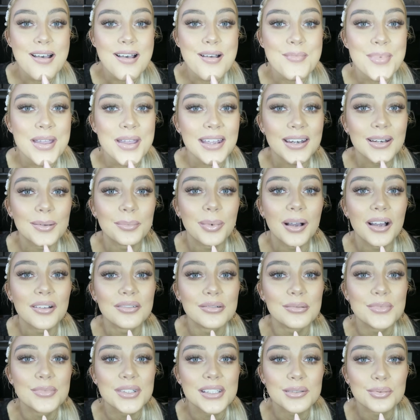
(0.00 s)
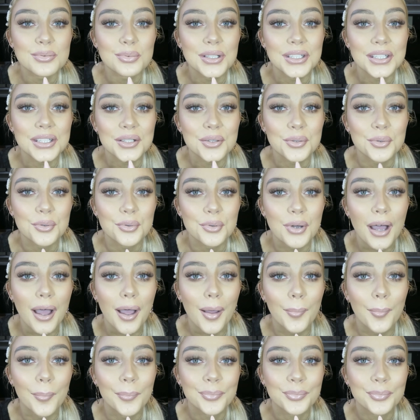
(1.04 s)
mean, apart from this one little
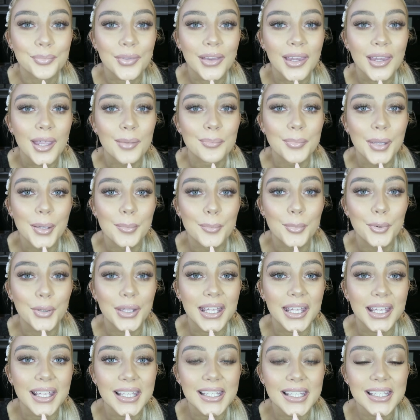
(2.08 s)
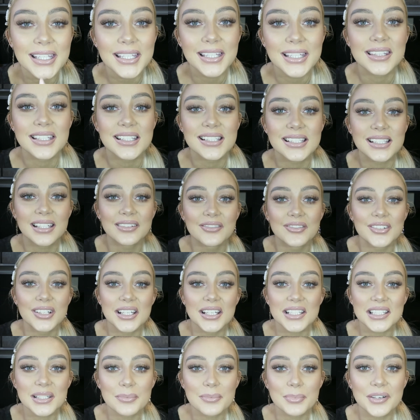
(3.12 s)
pimple here that's given
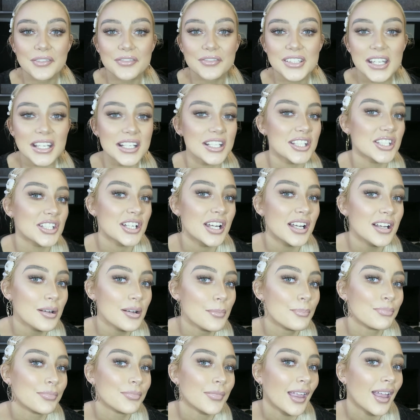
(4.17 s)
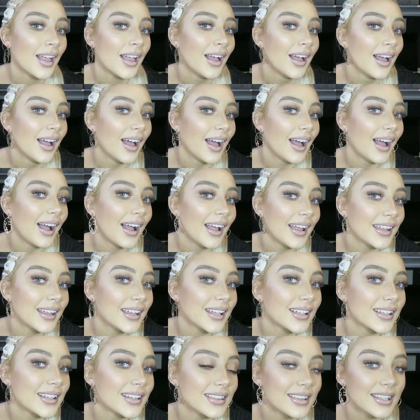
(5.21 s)
us a bit of texture,
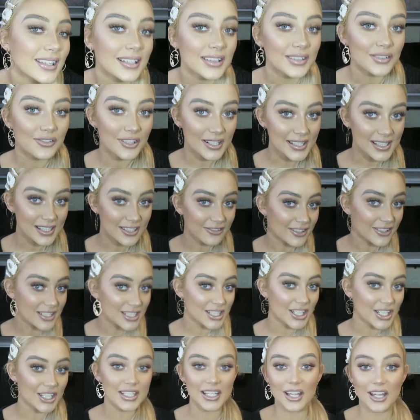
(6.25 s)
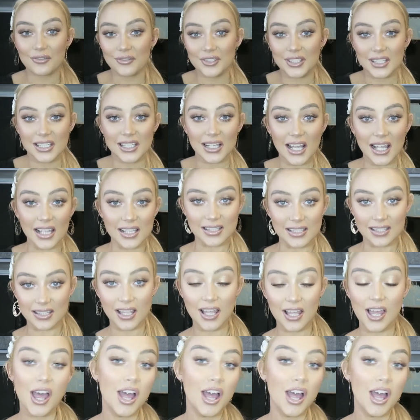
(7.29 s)
I think the rest of it turned out really nice.